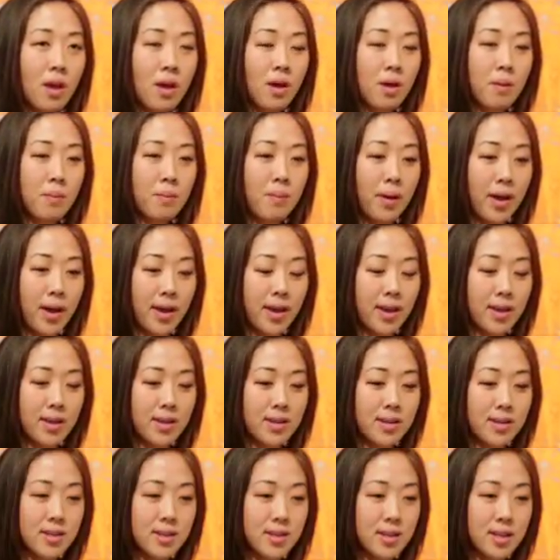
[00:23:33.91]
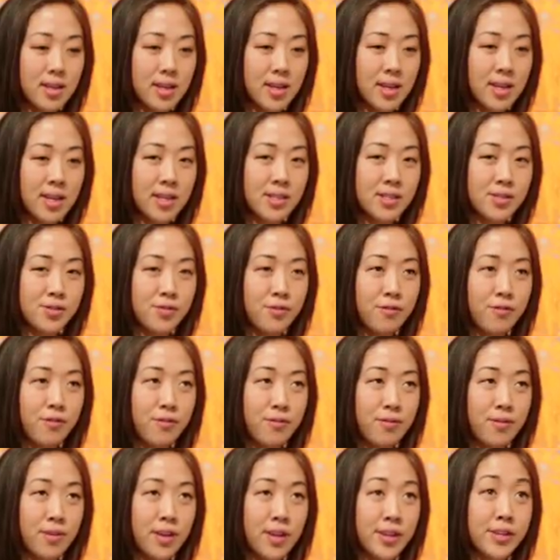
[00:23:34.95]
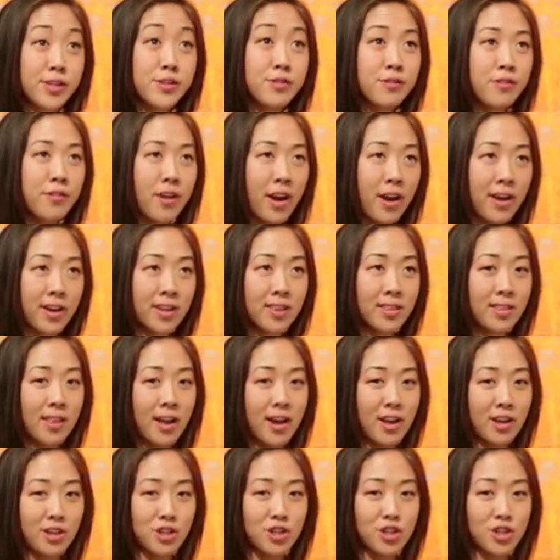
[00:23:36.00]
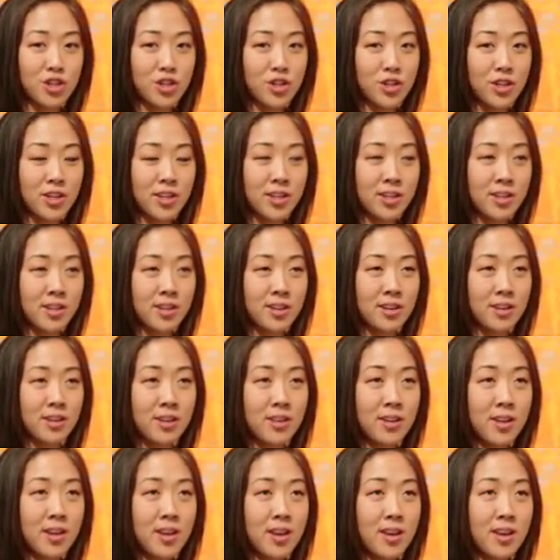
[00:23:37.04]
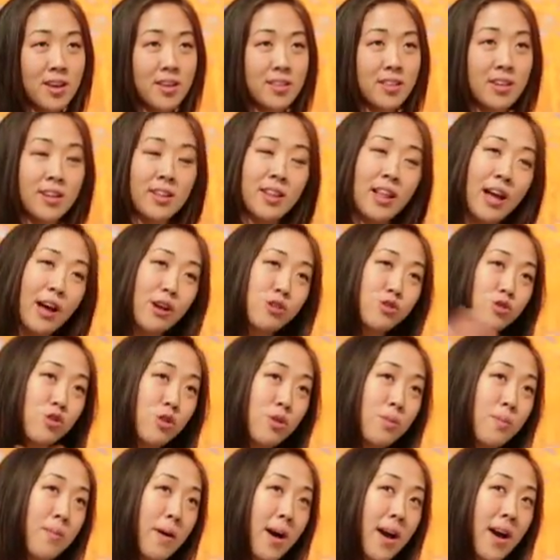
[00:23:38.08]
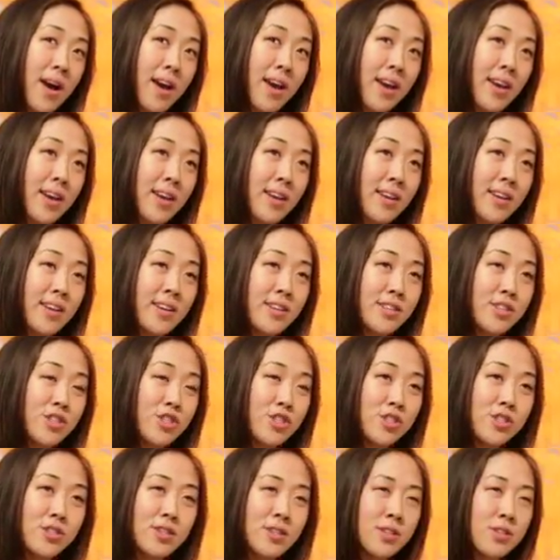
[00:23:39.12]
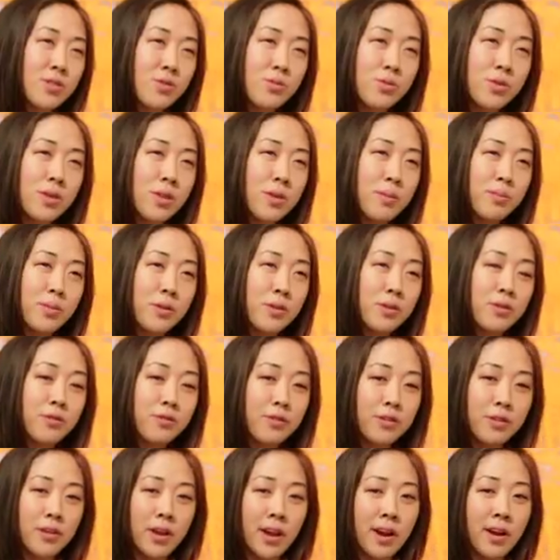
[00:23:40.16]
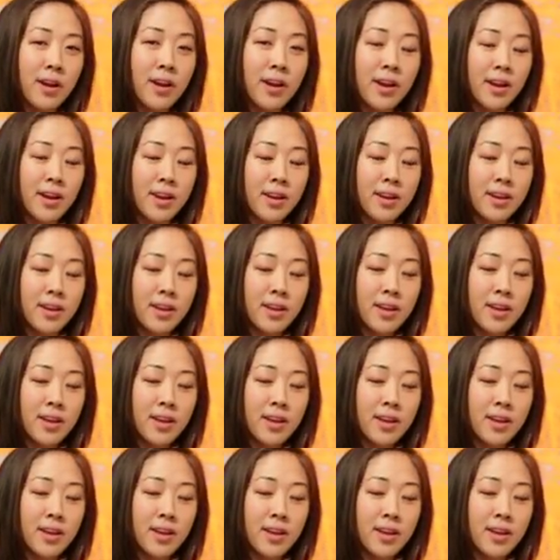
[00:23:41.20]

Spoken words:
But it's very lush, and the clouds roll by, and it's a really beautiful area.